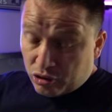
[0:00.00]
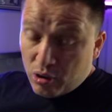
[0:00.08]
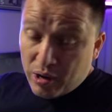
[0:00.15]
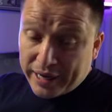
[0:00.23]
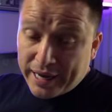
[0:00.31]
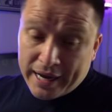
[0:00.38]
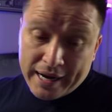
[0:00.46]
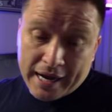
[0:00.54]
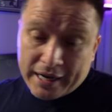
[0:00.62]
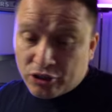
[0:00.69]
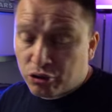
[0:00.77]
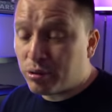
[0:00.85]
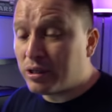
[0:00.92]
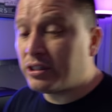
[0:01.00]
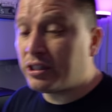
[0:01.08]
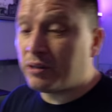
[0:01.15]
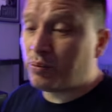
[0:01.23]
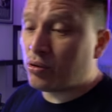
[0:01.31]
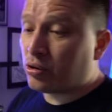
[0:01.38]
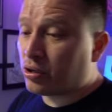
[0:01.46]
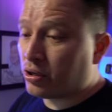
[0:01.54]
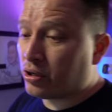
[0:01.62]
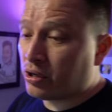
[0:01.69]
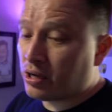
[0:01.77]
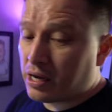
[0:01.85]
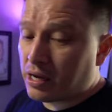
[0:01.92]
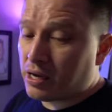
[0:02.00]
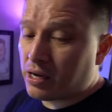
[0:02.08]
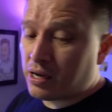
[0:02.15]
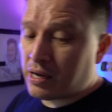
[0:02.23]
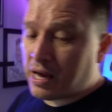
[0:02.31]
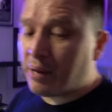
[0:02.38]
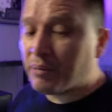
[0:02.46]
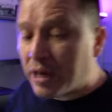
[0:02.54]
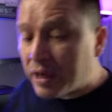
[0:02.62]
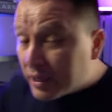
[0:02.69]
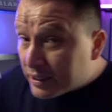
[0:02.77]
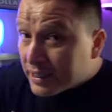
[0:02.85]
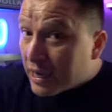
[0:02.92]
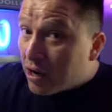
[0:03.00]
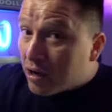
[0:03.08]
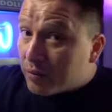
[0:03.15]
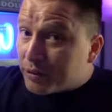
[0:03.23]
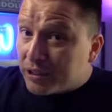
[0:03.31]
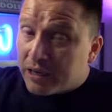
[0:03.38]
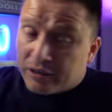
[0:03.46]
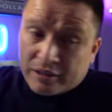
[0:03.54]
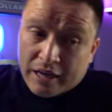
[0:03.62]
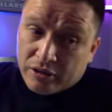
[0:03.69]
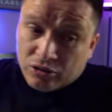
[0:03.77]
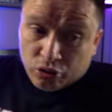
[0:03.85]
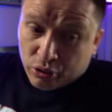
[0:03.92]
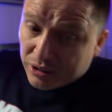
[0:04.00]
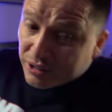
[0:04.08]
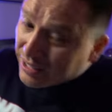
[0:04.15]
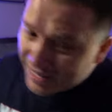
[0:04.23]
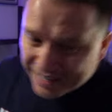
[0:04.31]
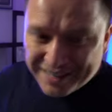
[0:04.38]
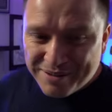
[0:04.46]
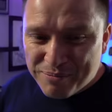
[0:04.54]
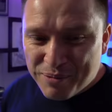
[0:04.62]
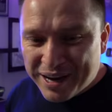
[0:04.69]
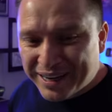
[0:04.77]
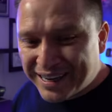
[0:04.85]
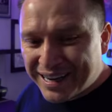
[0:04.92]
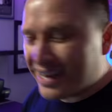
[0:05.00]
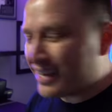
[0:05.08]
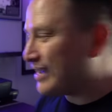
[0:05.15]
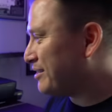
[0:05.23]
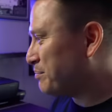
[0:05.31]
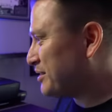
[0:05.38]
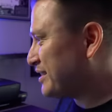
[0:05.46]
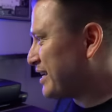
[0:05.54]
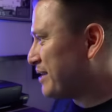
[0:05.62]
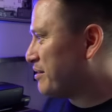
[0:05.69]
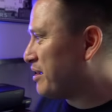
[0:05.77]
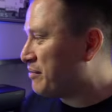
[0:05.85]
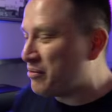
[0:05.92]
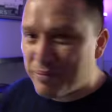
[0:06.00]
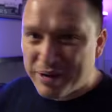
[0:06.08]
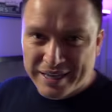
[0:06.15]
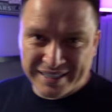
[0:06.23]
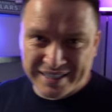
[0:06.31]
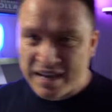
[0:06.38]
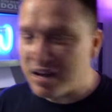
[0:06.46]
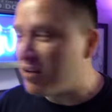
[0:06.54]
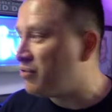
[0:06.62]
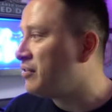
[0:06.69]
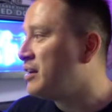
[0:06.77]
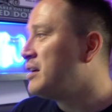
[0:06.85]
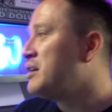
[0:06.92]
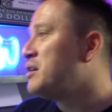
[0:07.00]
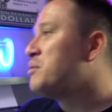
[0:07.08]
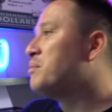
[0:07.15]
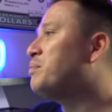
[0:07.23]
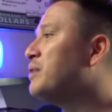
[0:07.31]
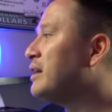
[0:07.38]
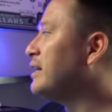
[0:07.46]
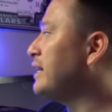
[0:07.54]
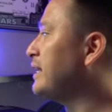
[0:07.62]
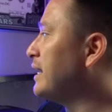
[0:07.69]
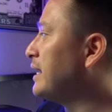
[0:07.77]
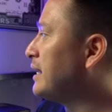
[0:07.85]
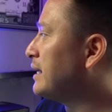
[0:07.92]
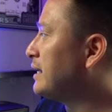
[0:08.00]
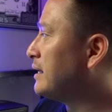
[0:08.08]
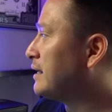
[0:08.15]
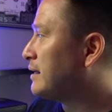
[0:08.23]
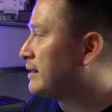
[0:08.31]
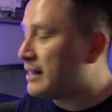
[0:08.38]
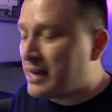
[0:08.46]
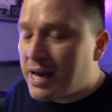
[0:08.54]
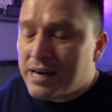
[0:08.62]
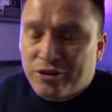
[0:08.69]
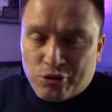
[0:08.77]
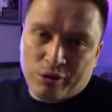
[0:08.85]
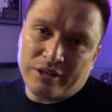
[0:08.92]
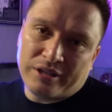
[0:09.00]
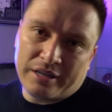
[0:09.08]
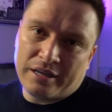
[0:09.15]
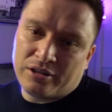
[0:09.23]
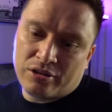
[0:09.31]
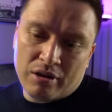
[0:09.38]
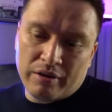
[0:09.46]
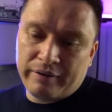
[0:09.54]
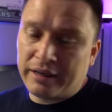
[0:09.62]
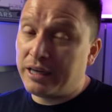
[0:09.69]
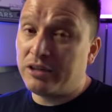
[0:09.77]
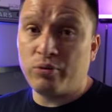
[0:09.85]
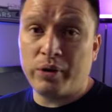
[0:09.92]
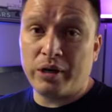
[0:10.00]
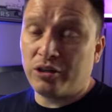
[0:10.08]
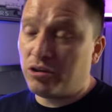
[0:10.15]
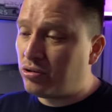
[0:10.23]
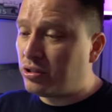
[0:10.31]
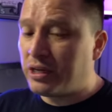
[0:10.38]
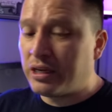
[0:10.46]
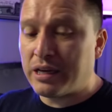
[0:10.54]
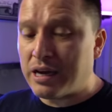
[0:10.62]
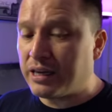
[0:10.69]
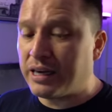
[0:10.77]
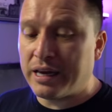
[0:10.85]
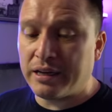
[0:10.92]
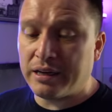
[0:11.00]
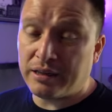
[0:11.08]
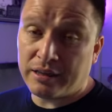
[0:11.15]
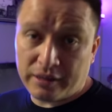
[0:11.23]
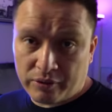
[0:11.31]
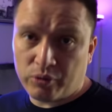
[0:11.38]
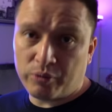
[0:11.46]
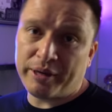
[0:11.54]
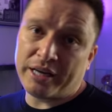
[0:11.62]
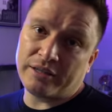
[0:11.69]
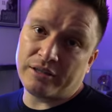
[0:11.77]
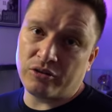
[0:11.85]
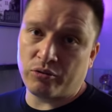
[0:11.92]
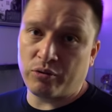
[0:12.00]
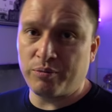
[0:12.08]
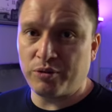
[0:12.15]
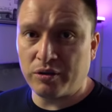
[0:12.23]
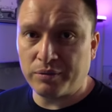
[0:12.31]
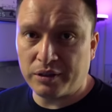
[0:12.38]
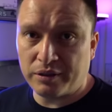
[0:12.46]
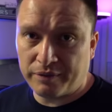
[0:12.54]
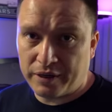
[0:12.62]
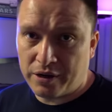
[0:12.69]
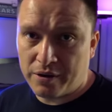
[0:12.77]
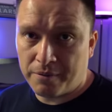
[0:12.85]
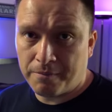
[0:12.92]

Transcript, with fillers: So again, I trust this broker. Uh, I'm not gonna say 100% because I don't trust anybody 100%, not even myself. But uh, I trust it. So if in case you want to use it, again, the link will be in the description of this video.